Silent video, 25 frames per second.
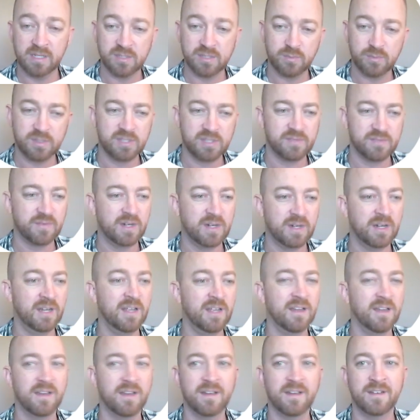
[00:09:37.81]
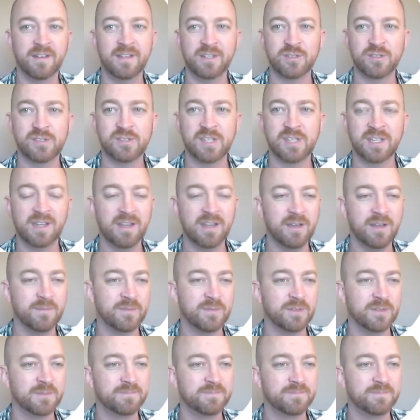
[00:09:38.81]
which is very interesting and helpful.